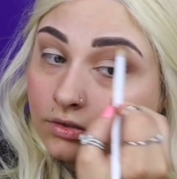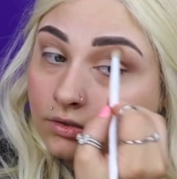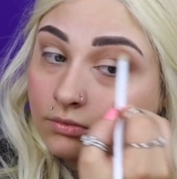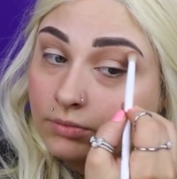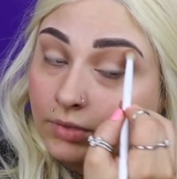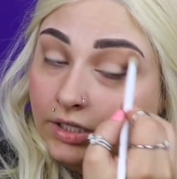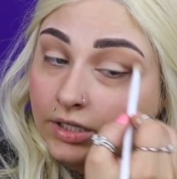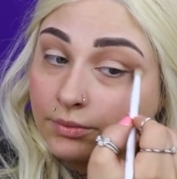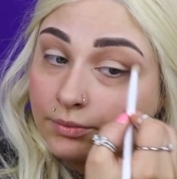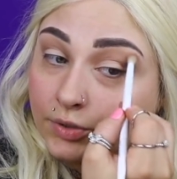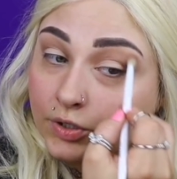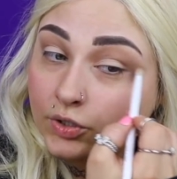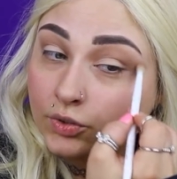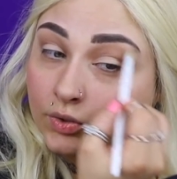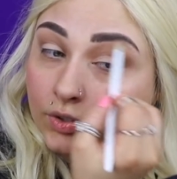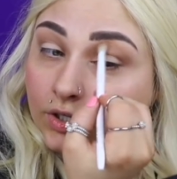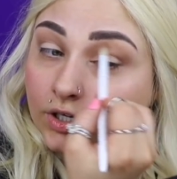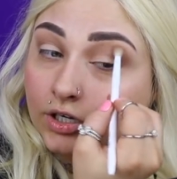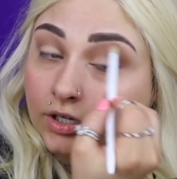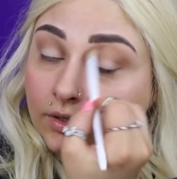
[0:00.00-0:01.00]
my
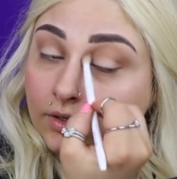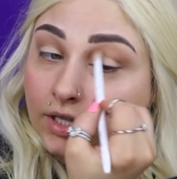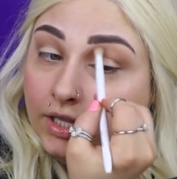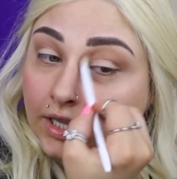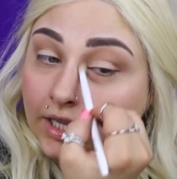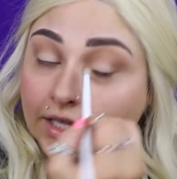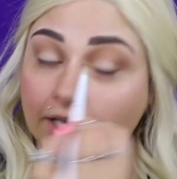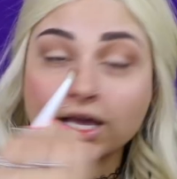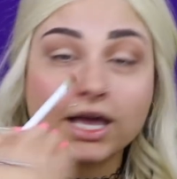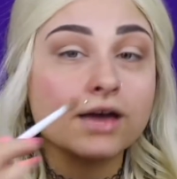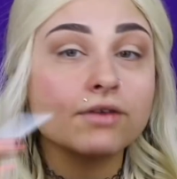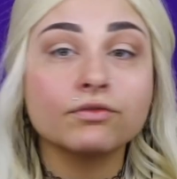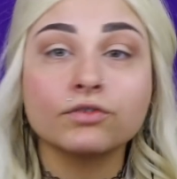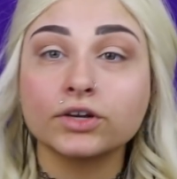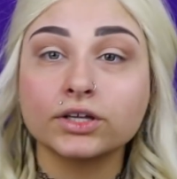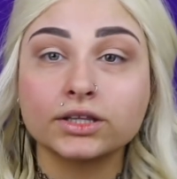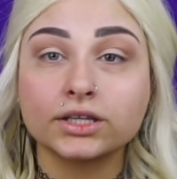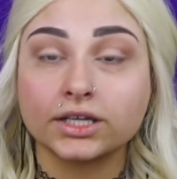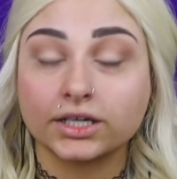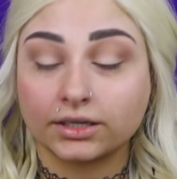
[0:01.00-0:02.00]
computer, like
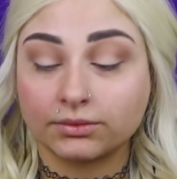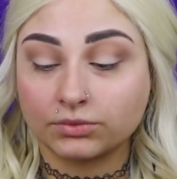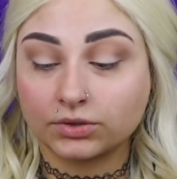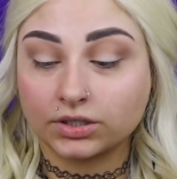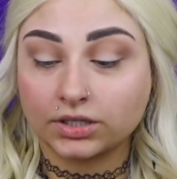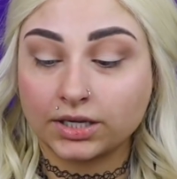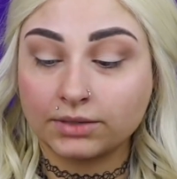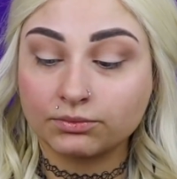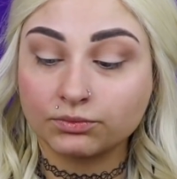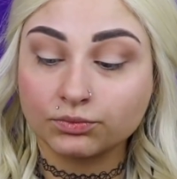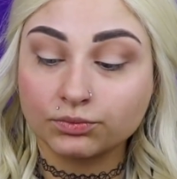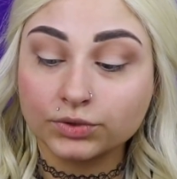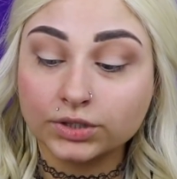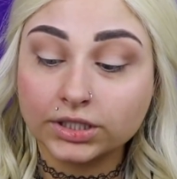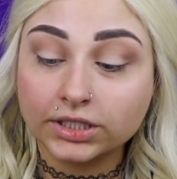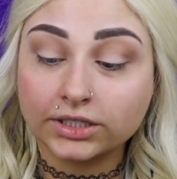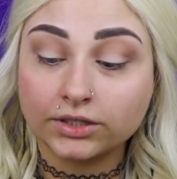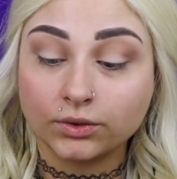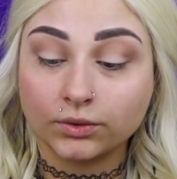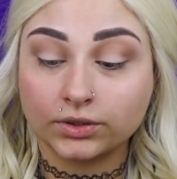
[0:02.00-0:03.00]
everything. I'm
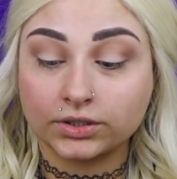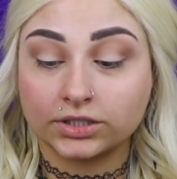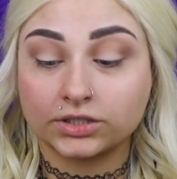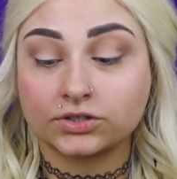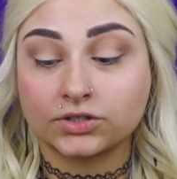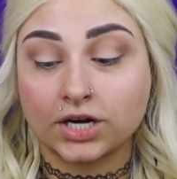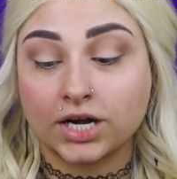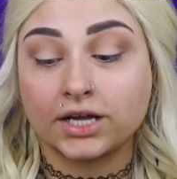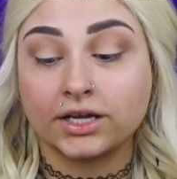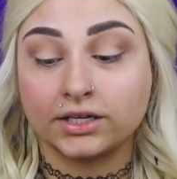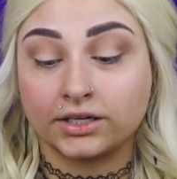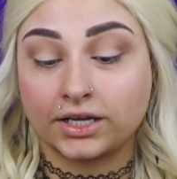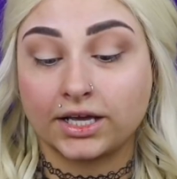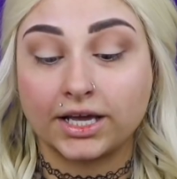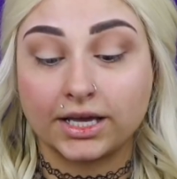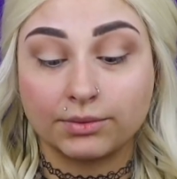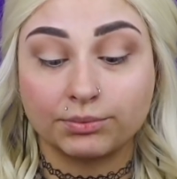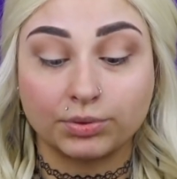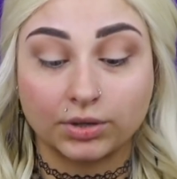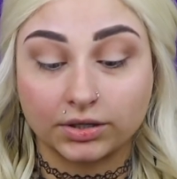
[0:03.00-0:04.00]
really going to try and
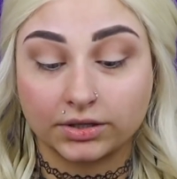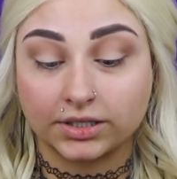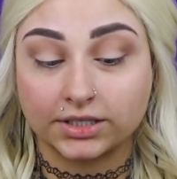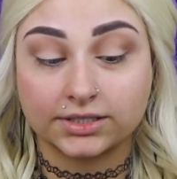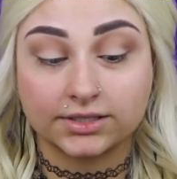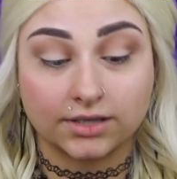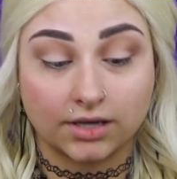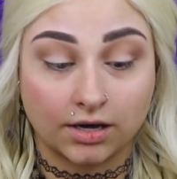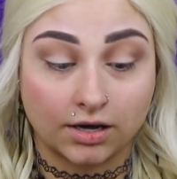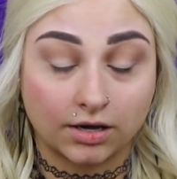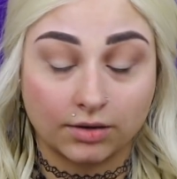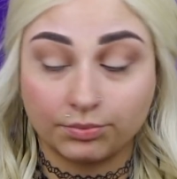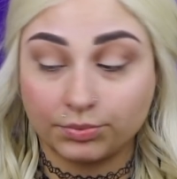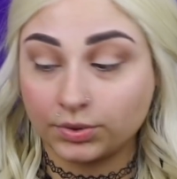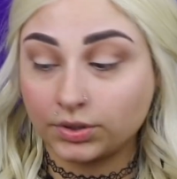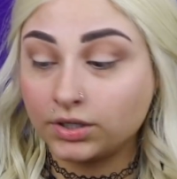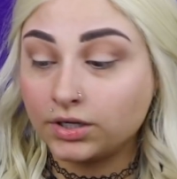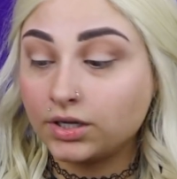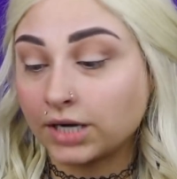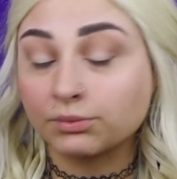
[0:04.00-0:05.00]
amp this up.
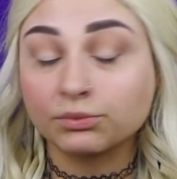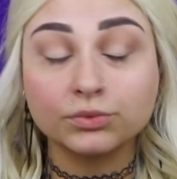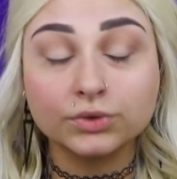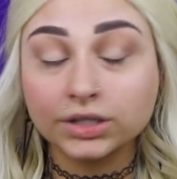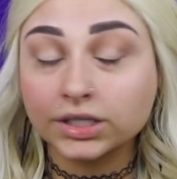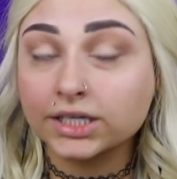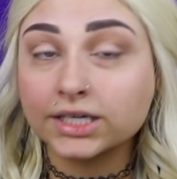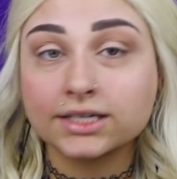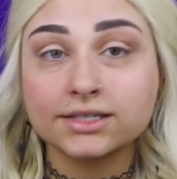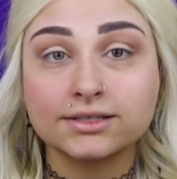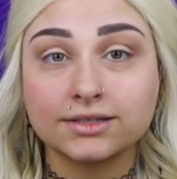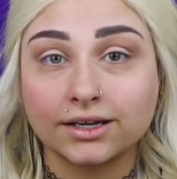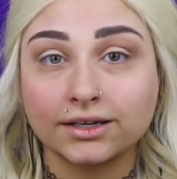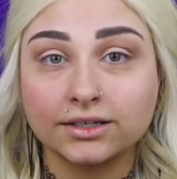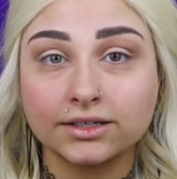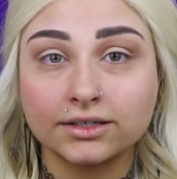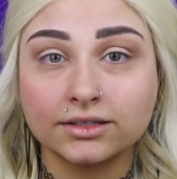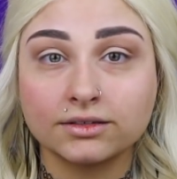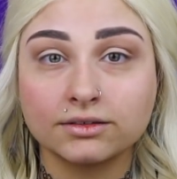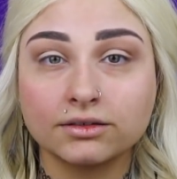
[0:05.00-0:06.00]
I'm really
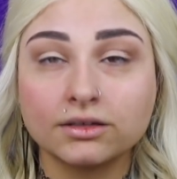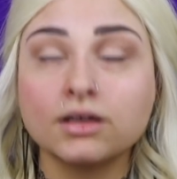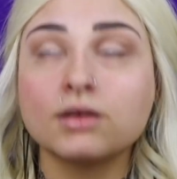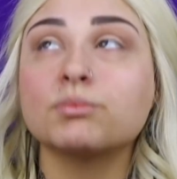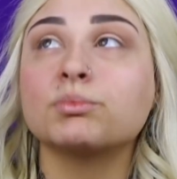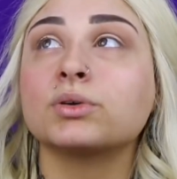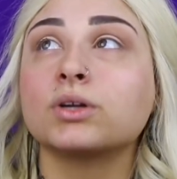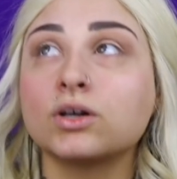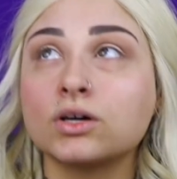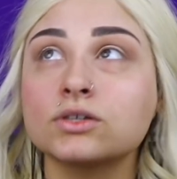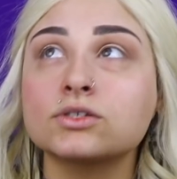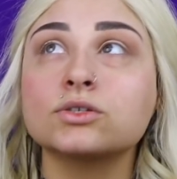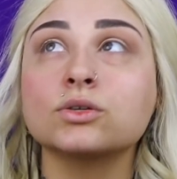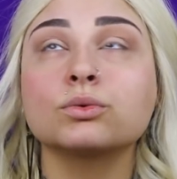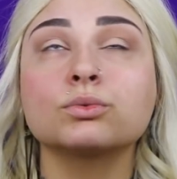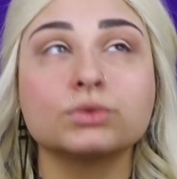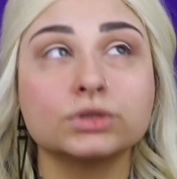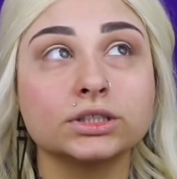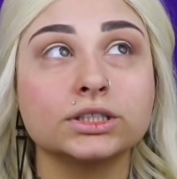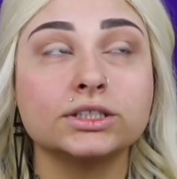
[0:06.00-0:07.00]
excited, but
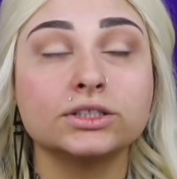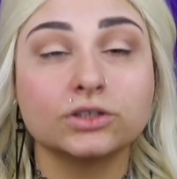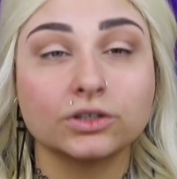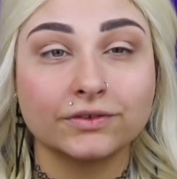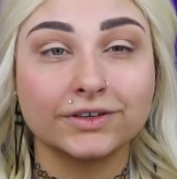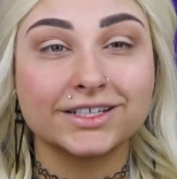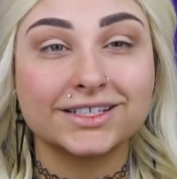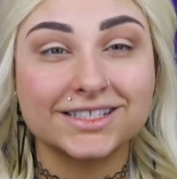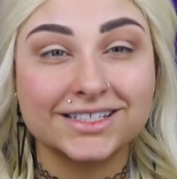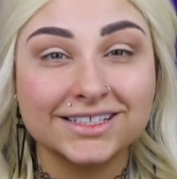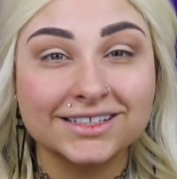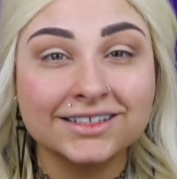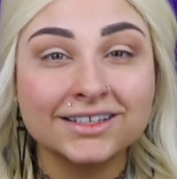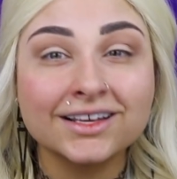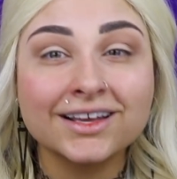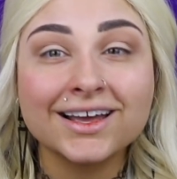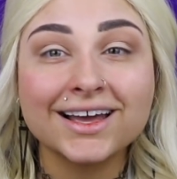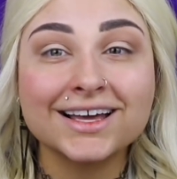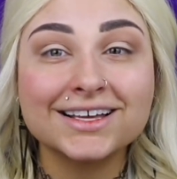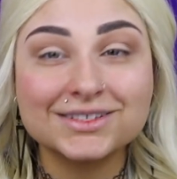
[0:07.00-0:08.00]
also really nervous
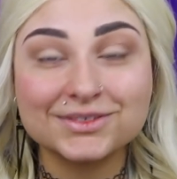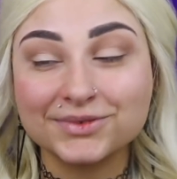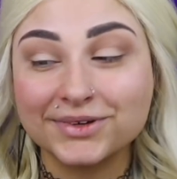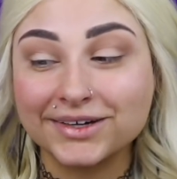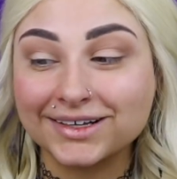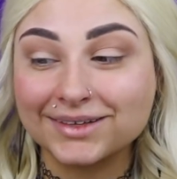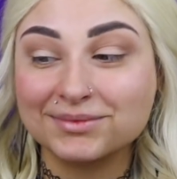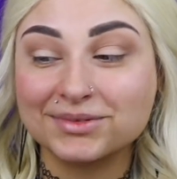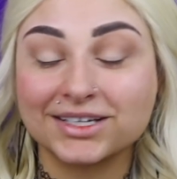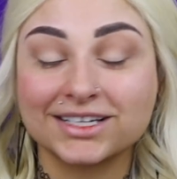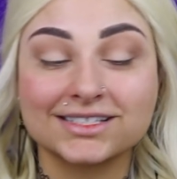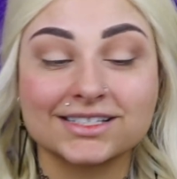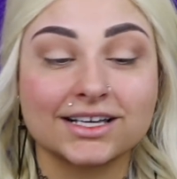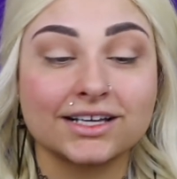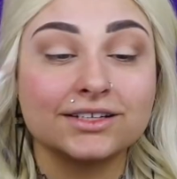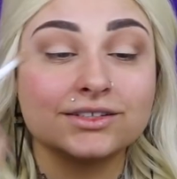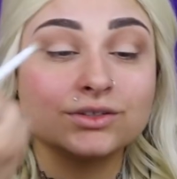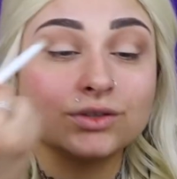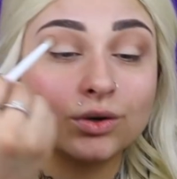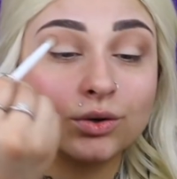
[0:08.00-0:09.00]
as well because
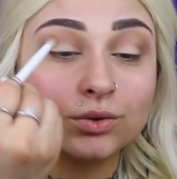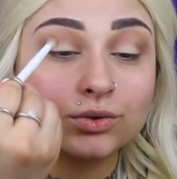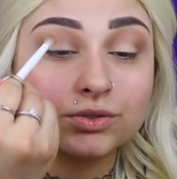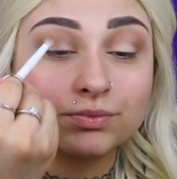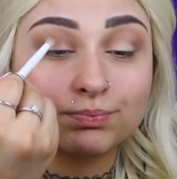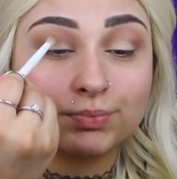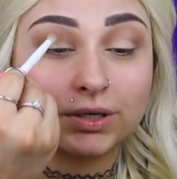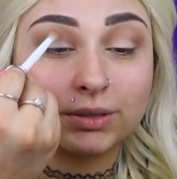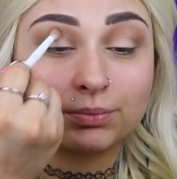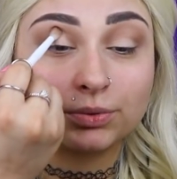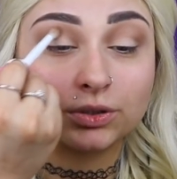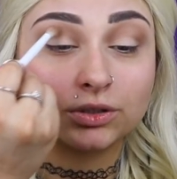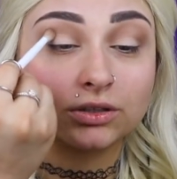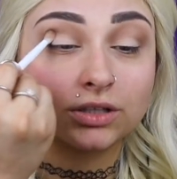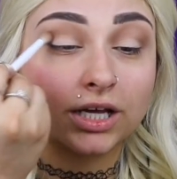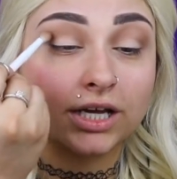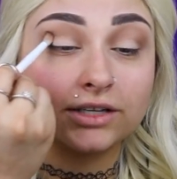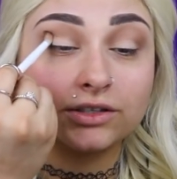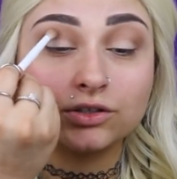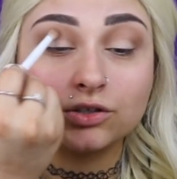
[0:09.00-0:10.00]
I know
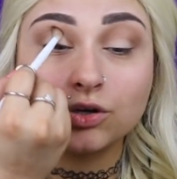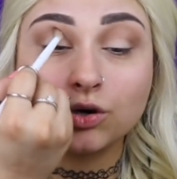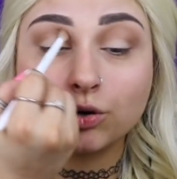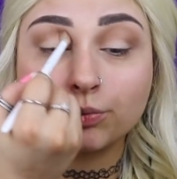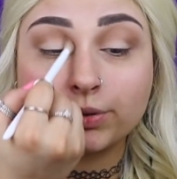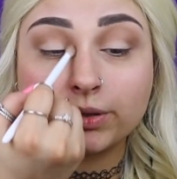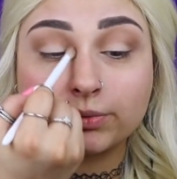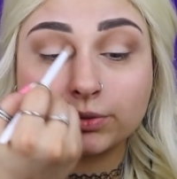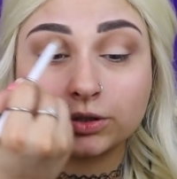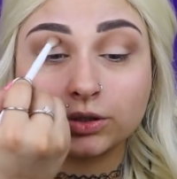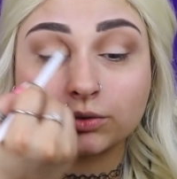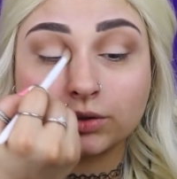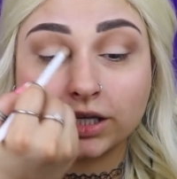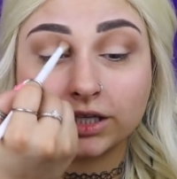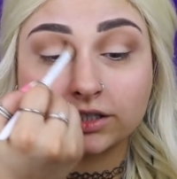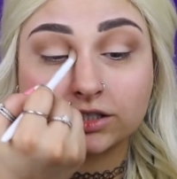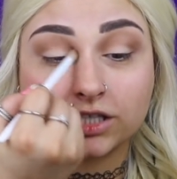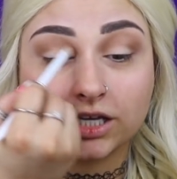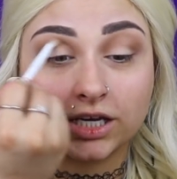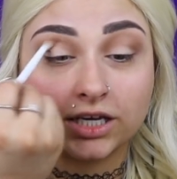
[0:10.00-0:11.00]
people don't
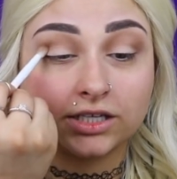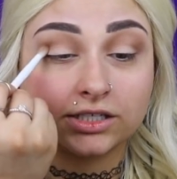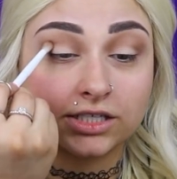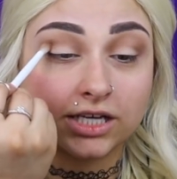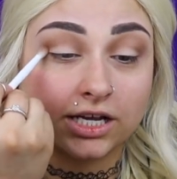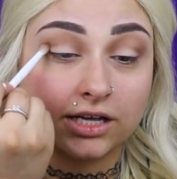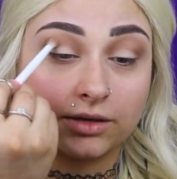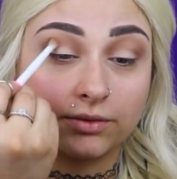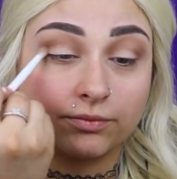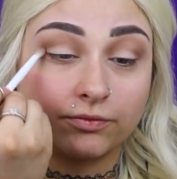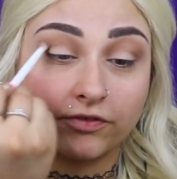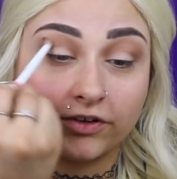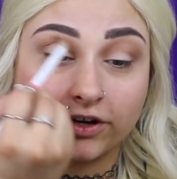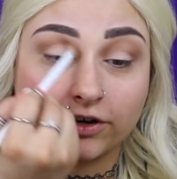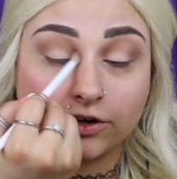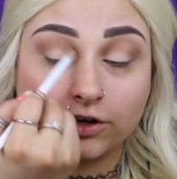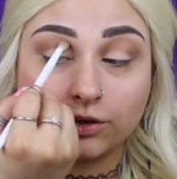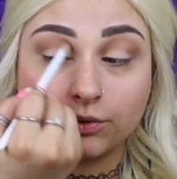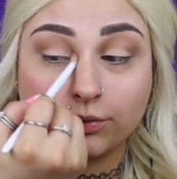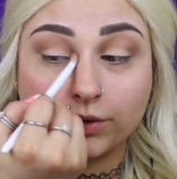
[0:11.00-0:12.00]
like change. I am
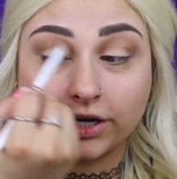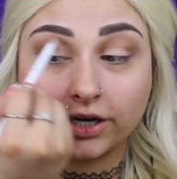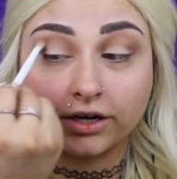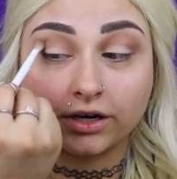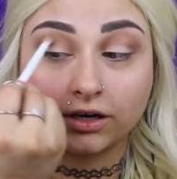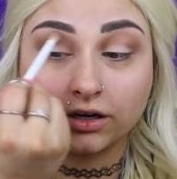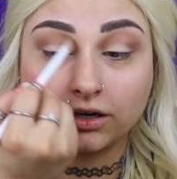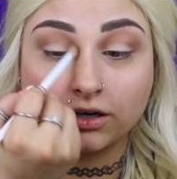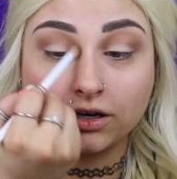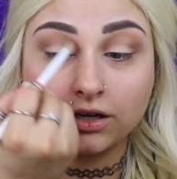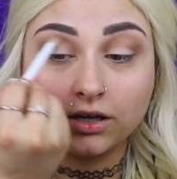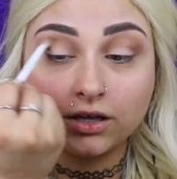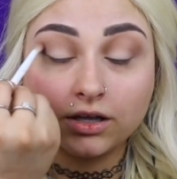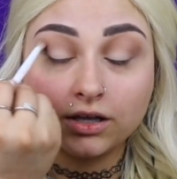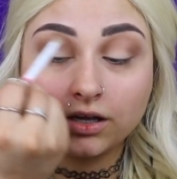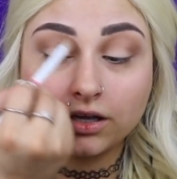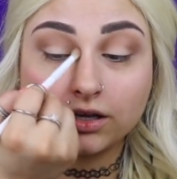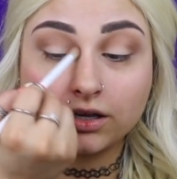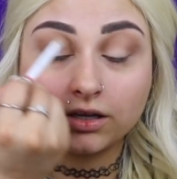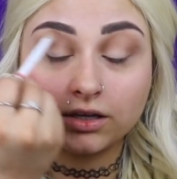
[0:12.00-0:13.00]
very aware.
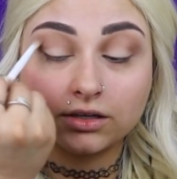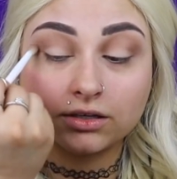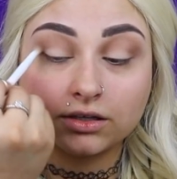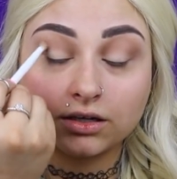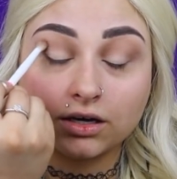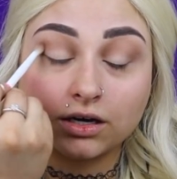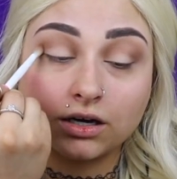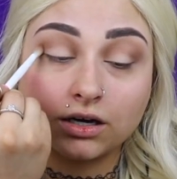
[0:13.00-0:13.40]
And